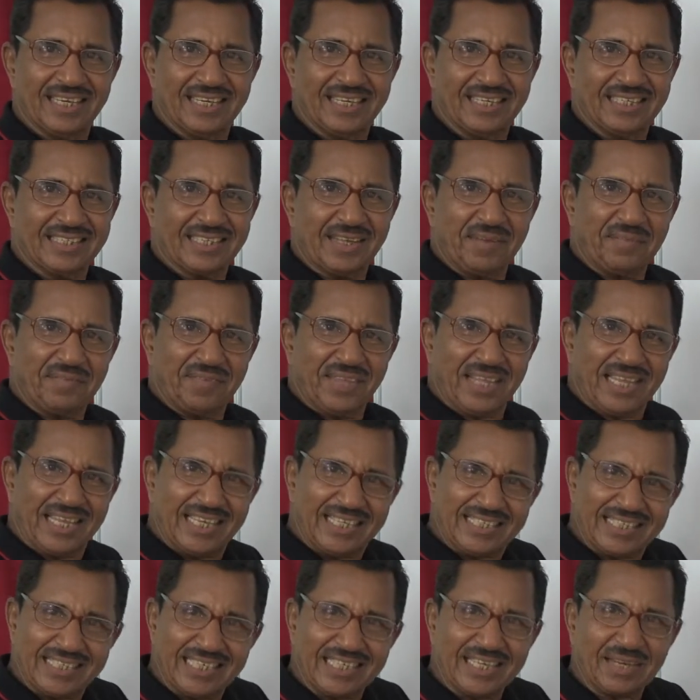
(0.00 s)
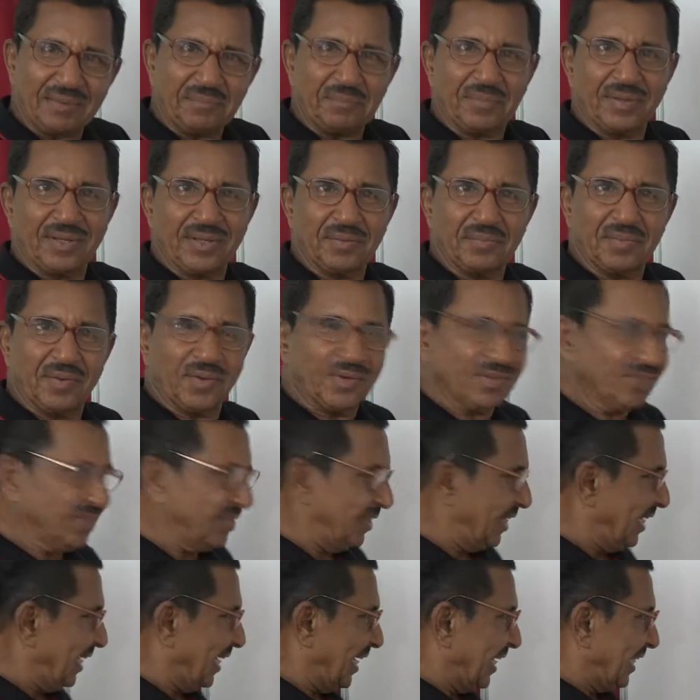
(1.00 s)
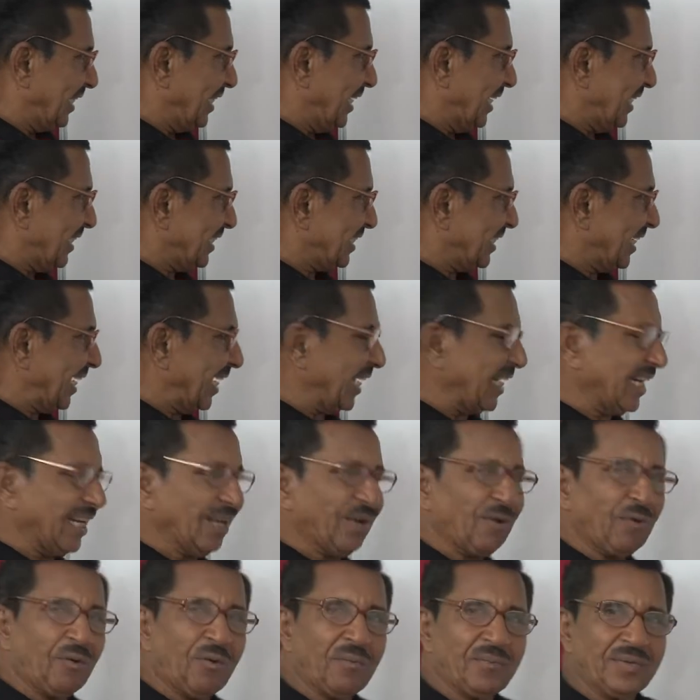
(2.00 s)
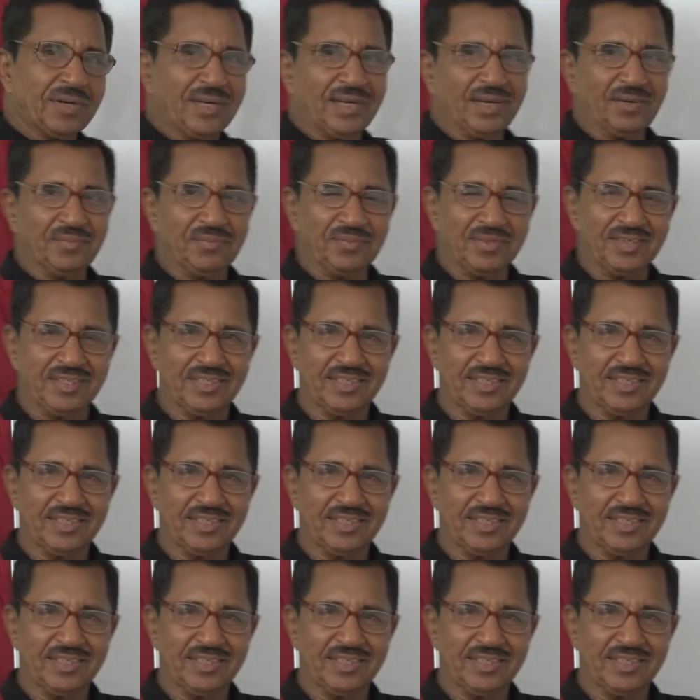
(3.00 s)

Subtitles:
Something is incomplete because they share a common element.